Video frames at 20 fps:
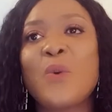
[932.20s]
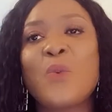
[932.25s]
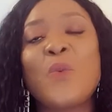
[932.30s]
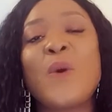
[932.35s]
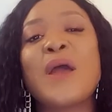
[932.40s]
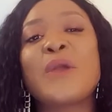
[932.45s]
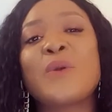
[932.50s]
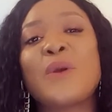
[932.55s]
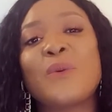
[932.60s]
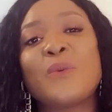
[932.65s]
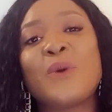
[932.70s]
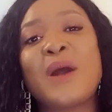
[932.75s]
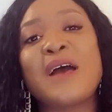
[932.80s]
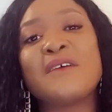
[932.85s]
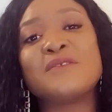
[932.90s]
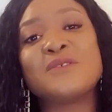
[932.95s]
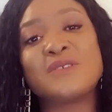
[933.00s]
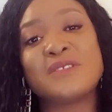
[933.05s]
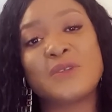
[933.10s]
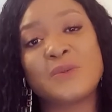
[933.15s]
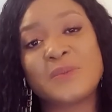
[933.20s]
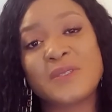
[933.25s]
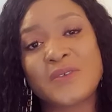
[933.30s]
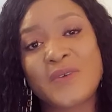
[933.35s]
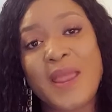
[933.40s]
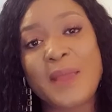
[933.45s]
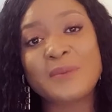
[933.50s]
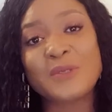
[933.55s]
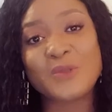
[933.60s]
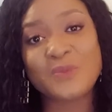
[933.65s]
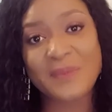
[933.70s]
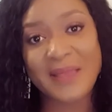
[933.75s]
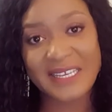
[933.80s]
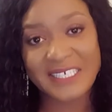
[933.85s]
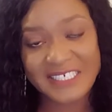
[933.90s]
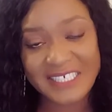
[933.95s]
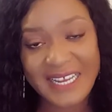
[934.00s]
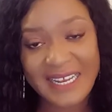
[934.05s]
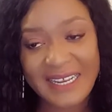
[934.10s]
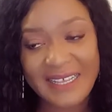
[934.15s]
why you have to subscribe to my
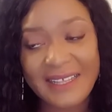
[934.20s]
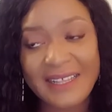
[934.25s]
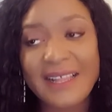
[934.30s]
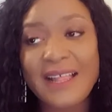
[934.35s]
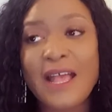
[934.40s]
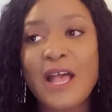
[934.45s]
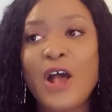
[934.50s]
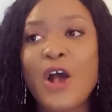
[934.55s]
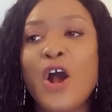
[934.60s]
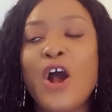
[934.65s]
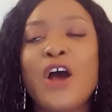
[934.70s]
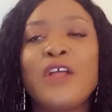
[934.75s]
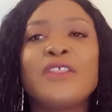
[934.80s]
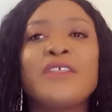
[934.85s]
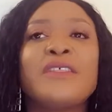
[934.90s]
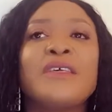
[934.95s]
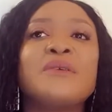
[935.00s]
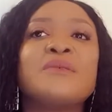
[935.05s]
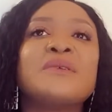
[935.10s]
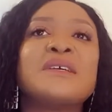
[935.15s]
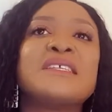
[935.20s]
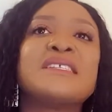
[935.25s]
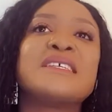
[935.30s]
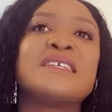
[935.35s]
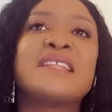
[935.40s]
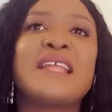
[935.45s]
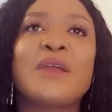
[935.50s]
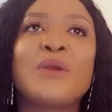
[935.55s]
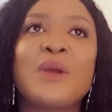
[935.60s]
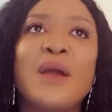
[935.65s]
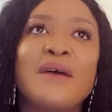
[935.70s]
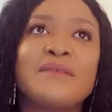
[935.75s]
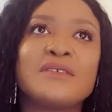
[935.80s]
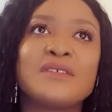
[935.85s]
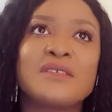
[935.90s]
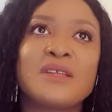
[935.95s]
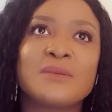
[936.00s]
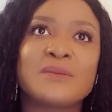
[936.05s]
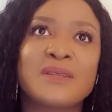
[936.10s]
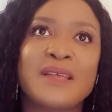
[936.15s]
channel. Another reason that you have to
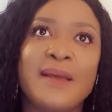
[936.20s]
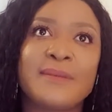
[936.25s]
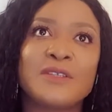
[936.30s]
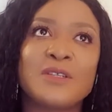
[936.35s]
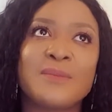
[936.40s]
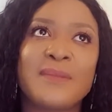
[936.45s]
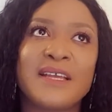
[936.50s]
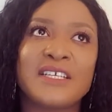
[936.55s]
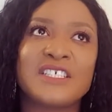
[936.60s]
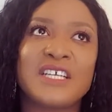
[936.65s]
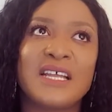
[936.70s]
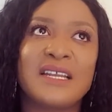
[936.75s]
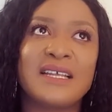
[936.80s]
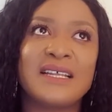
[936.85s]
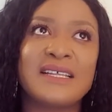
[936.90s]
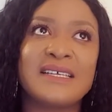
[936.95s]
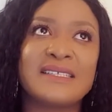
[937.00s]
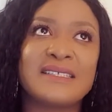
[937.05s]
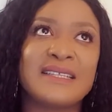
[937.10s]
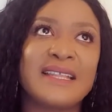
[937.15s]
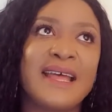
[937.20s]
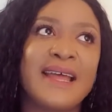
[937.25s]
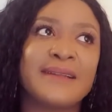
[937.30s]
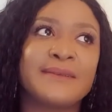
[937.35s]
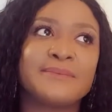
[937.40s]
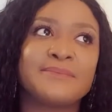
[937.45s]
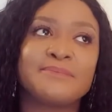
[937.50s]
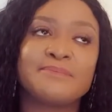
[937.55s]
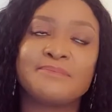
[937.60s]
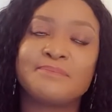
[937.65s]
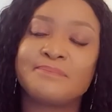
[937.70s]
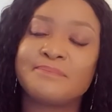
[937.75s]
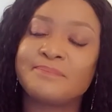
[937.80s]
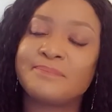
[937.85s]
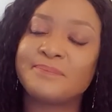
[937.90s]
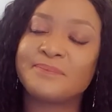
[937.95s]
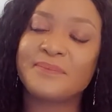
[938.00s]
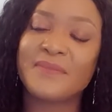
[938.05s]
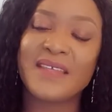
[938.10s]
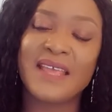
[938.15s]
subscribe to my channel is that
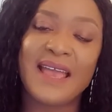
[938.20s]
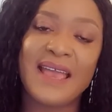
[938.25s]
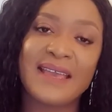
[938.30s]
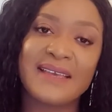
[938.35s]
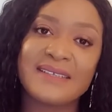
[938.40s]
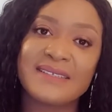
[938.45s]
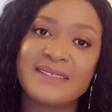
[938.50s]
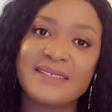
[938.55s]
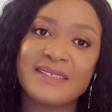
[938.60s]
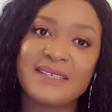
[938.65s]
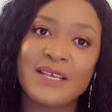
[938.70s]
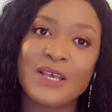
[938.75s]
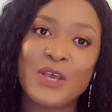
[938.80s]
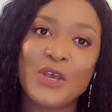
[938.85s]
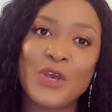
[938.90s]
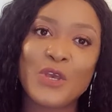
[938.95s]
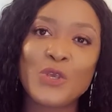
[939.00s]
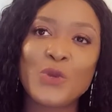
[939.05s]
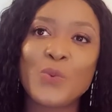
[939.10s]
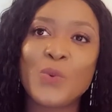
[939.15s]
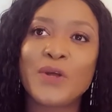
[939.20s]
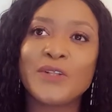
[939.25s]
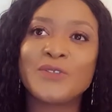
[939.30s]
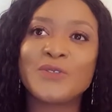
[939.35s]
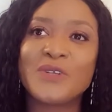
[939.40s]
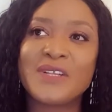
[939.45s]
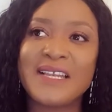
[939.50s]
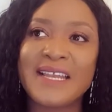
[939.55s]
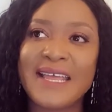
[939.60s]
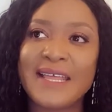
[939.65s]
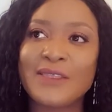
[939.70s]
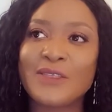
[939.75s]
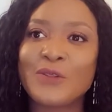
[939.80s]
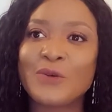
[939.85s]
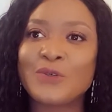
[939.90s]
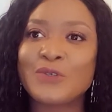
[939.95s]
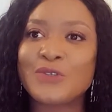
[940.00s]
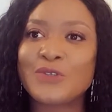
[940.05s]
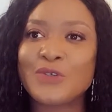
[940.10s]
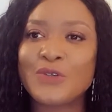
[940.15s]
guys, you want to learn
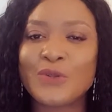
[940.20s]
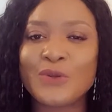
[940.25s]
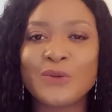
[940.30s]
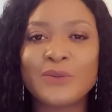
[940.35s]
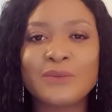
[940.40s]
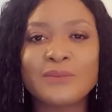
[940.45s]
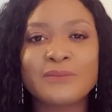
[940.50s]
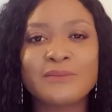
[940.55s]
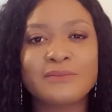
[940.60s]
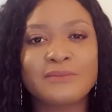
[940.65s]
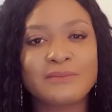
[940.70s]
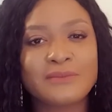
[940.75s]
those, you know,